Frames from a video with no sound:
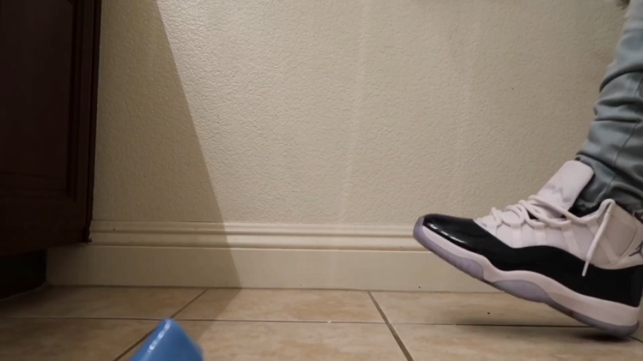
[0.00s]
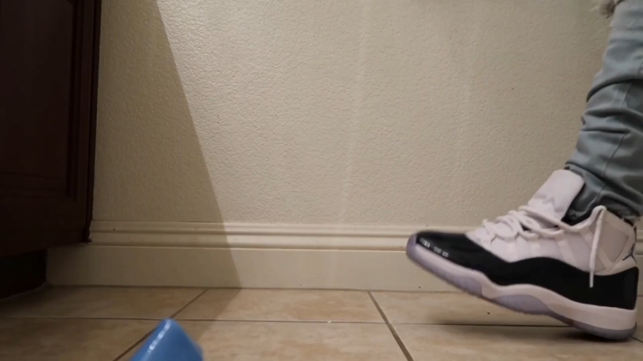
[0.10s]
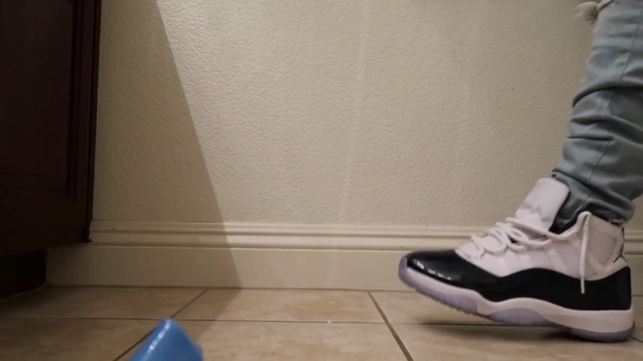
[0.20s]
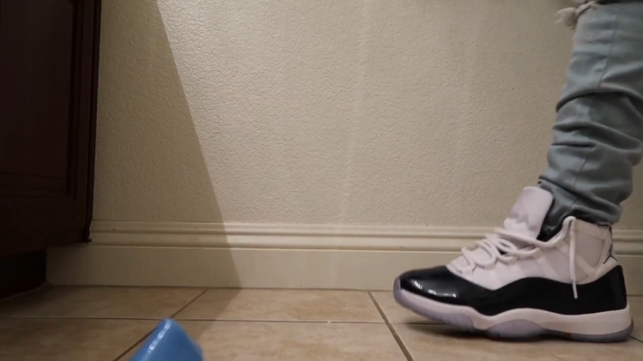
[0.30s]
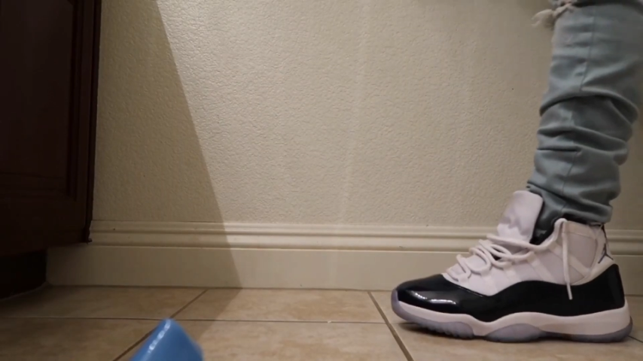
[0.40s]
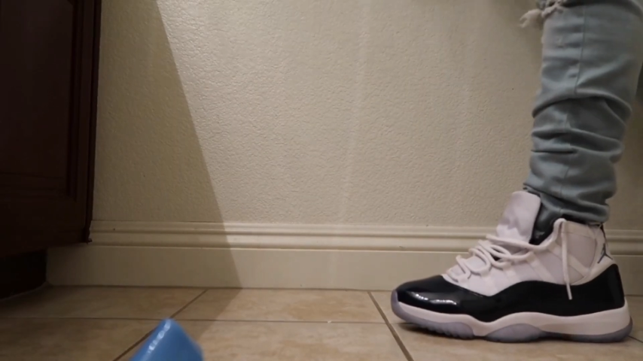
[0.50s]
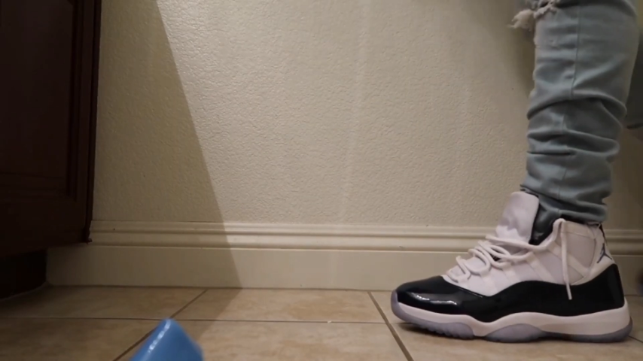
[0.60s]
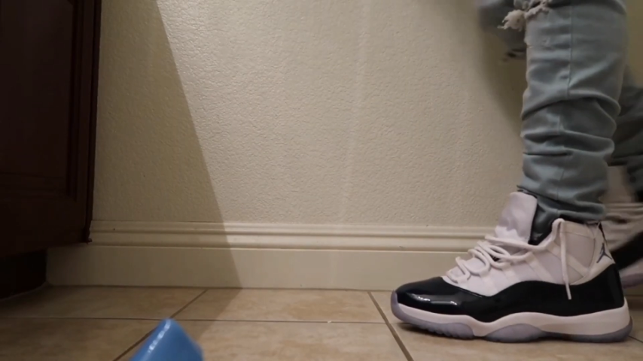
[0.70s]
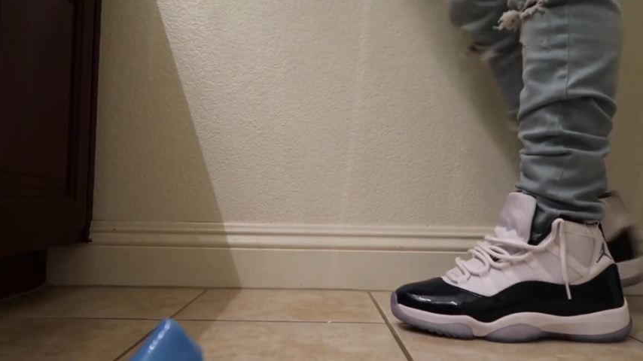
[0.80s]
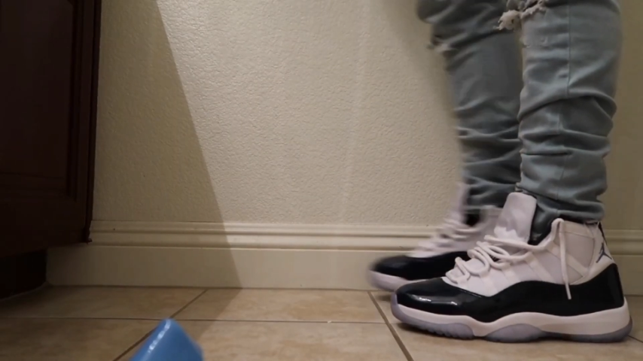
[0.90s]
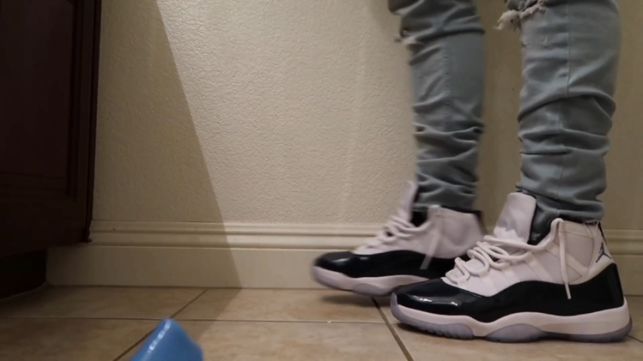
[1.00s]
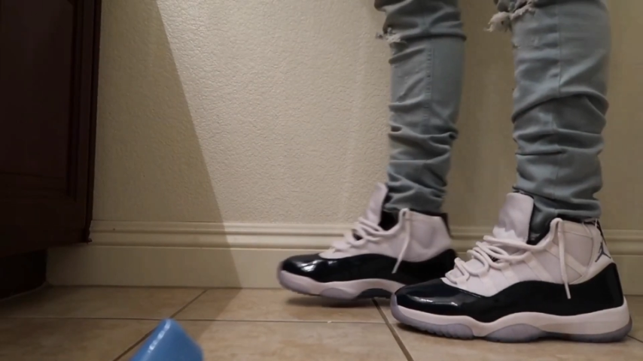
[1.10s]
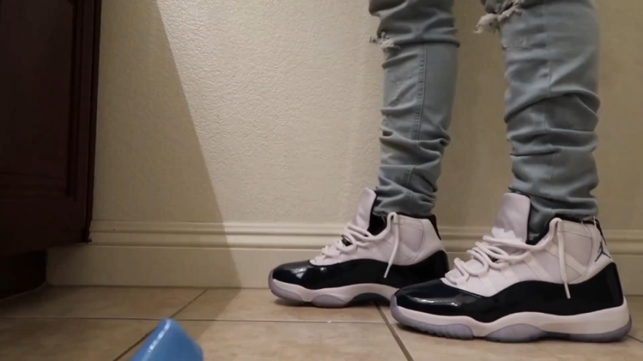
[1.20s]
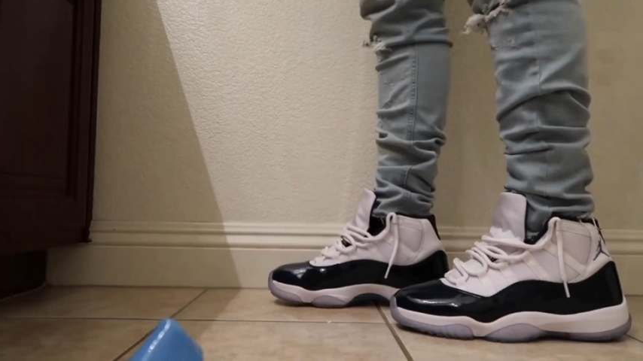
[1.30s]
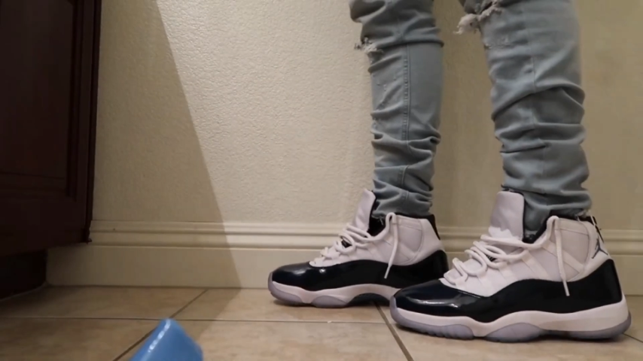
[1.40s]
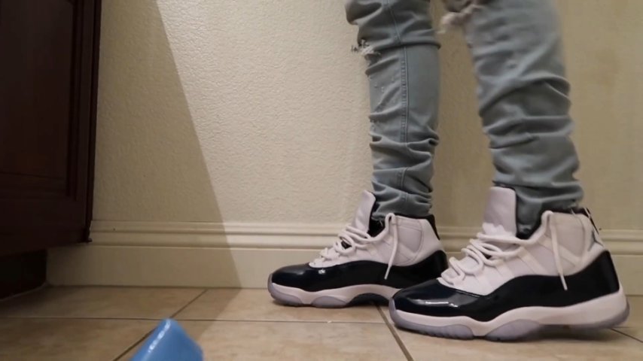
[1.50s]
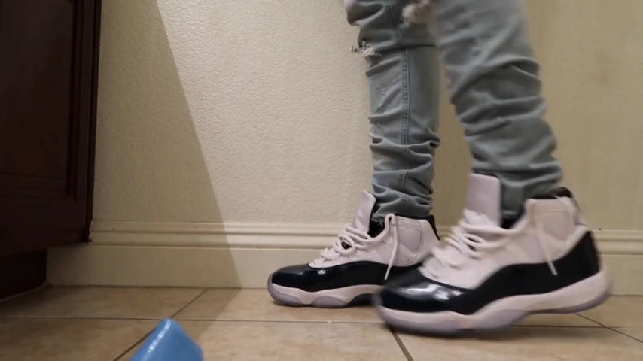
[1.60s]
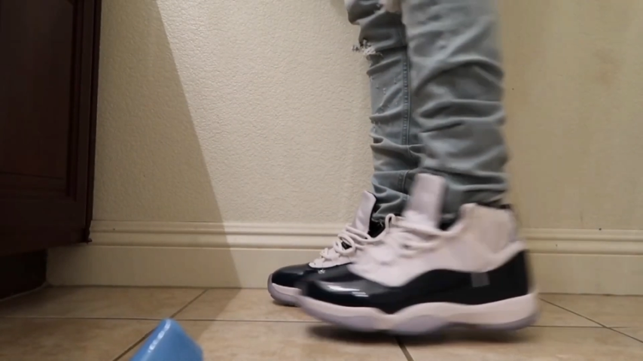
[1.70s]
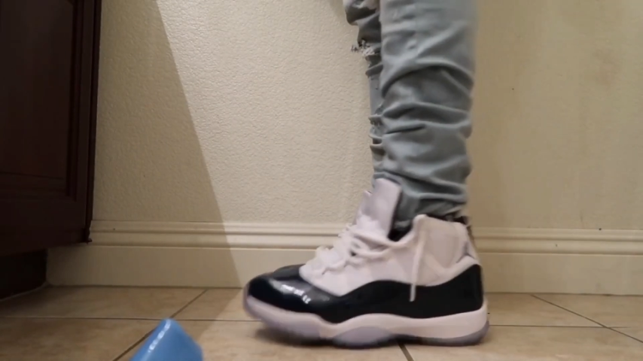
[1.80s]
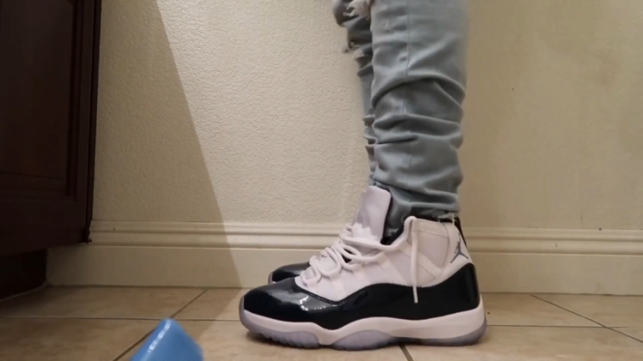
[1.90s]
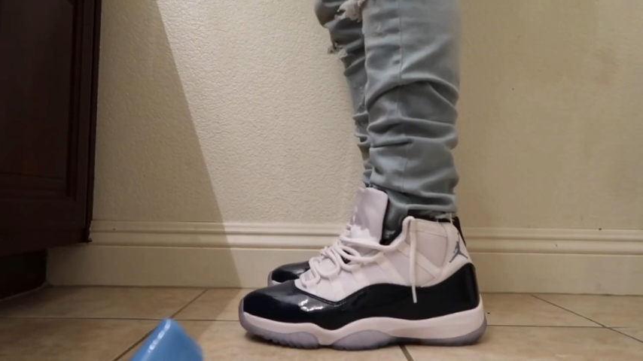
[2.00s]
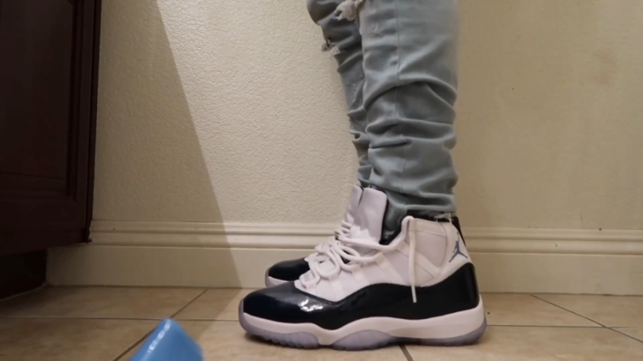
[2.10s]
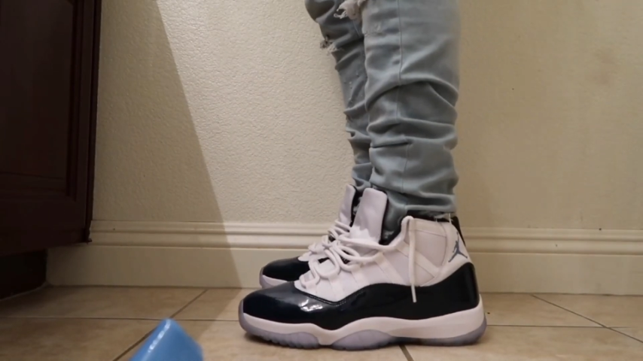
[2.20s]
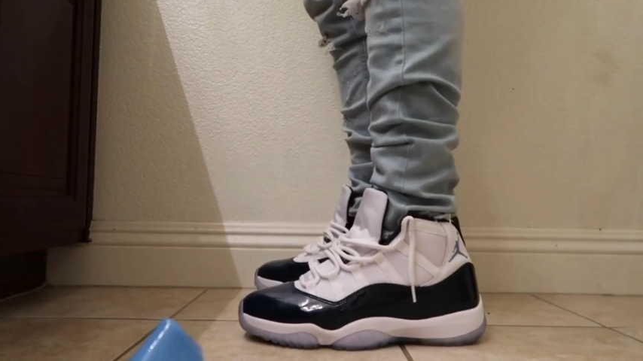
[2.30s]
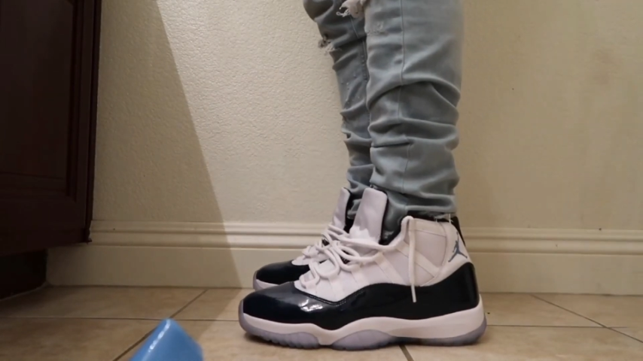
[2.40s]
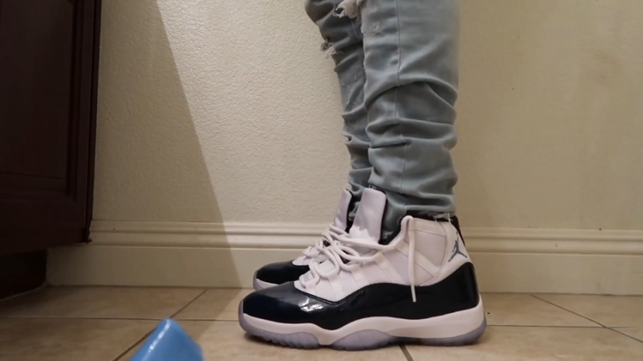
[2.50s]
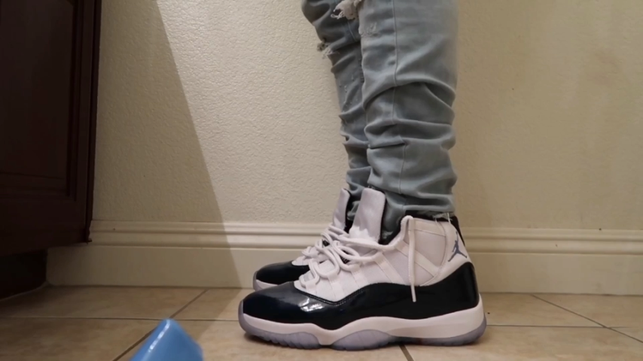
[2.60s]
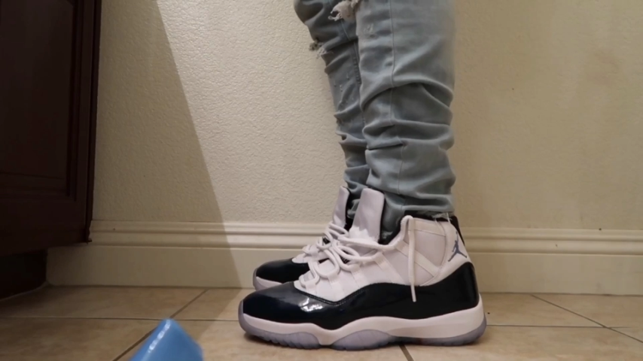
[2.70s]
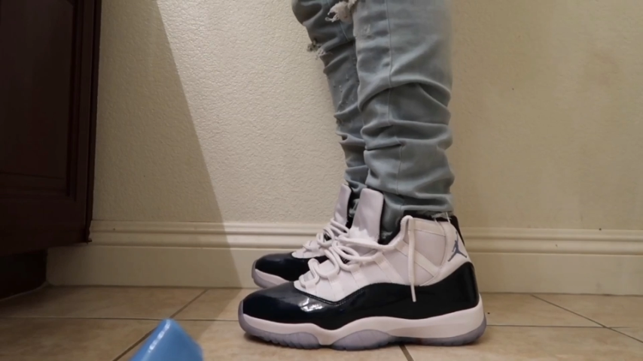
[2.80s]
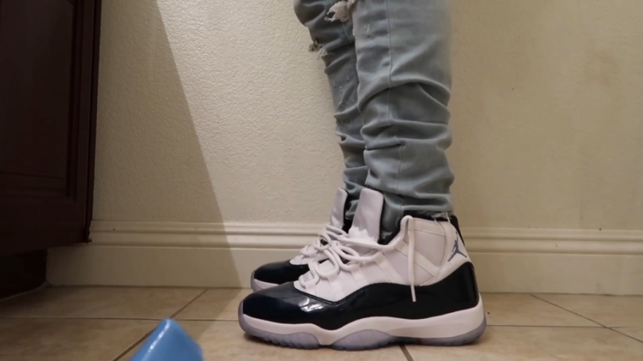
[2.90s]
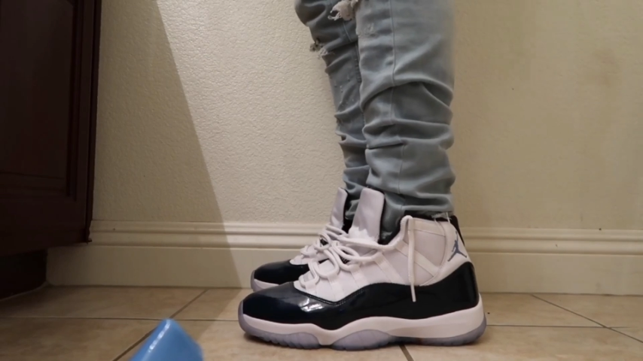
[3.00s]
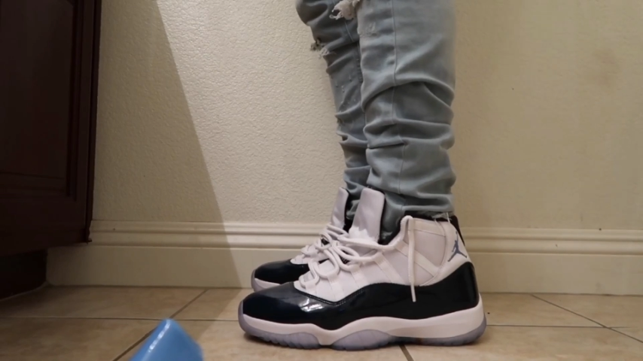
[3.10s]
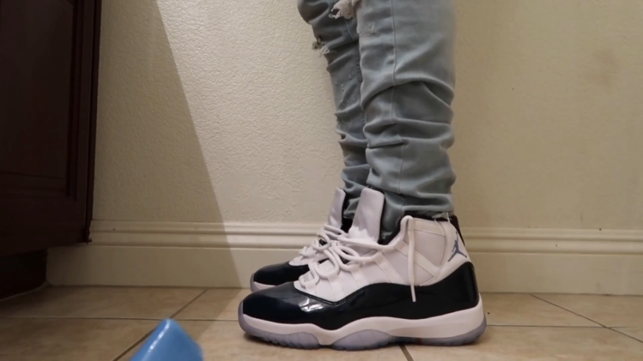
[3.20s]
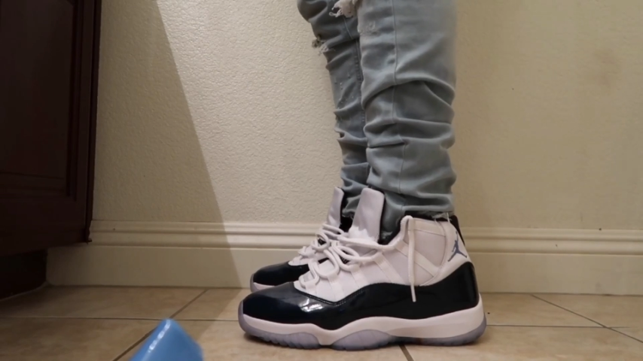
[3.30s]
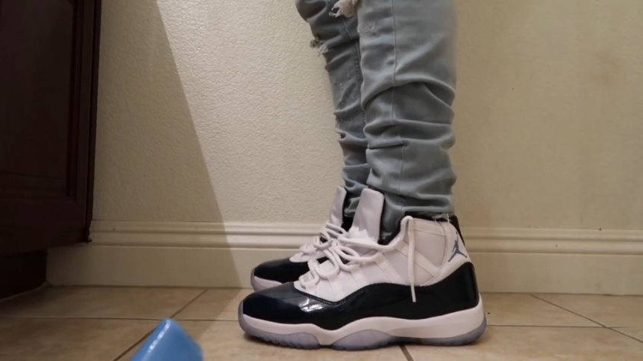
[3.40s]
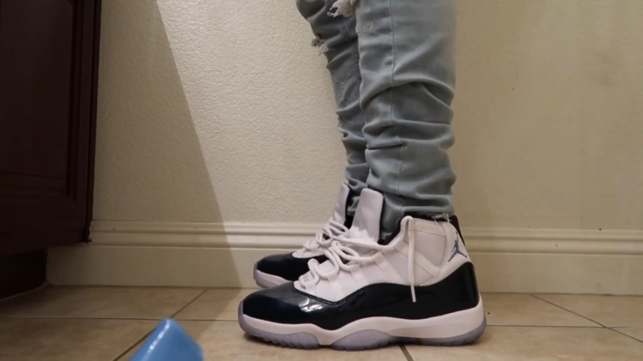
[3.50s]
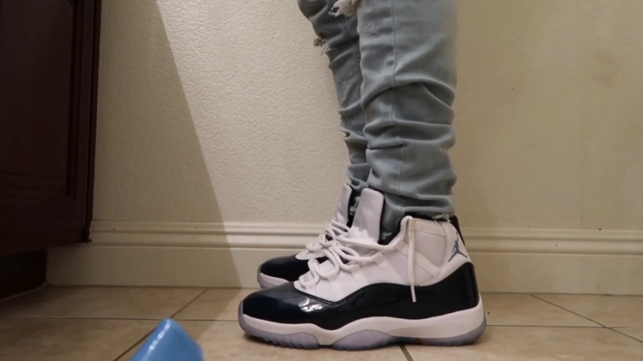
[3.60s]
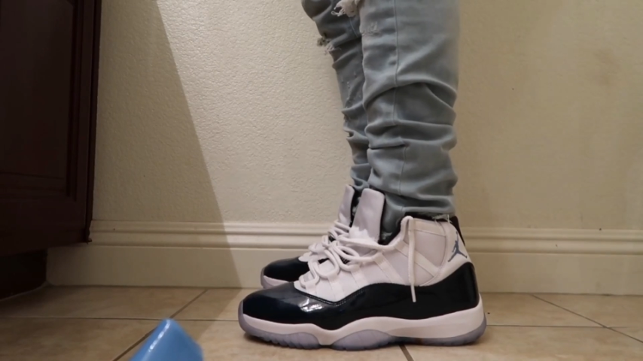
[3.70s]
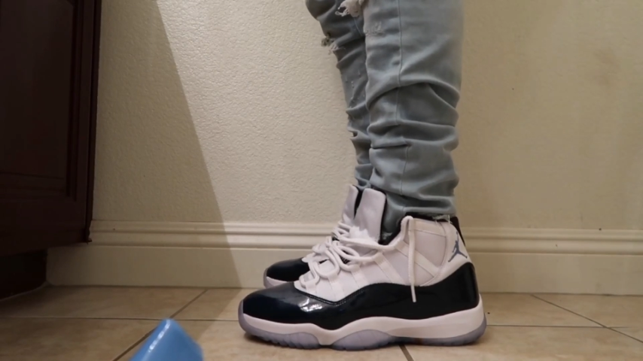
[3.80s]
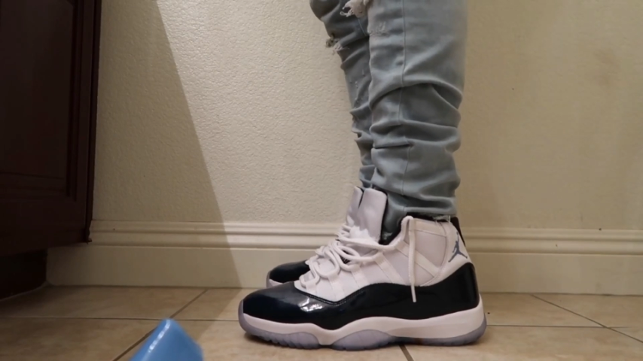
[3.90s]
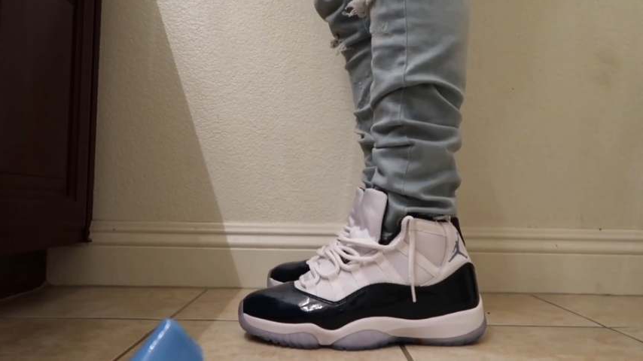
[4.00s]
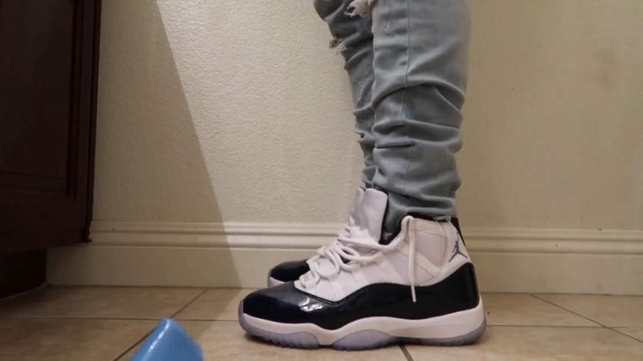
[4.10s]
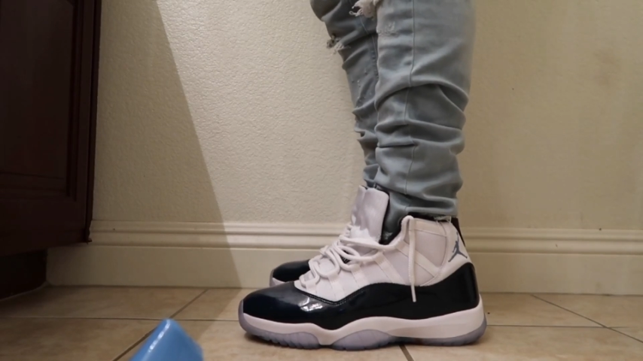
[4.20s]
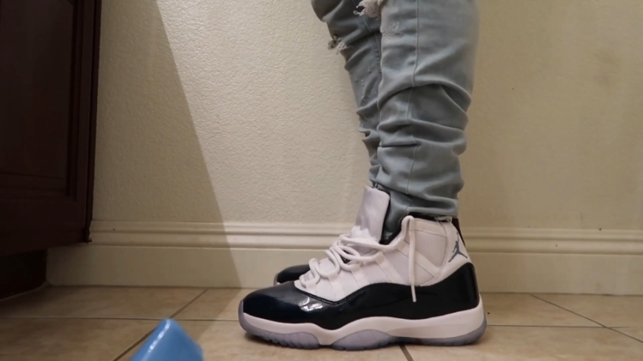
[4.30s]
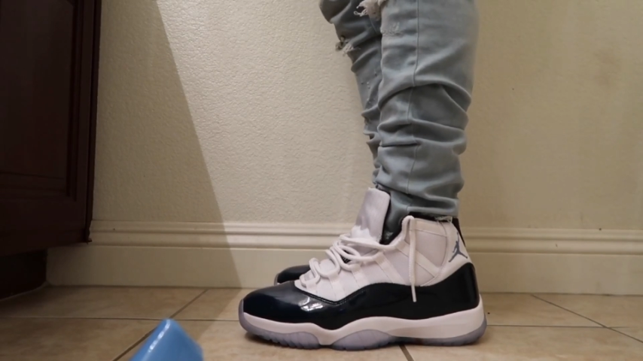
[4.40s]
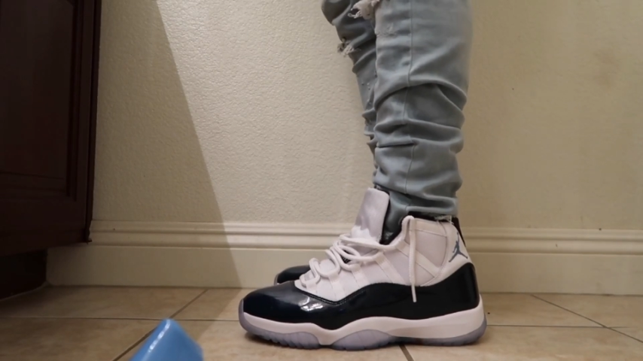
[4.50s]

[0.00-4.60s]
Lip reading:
No face is visible, so there are no lips to read.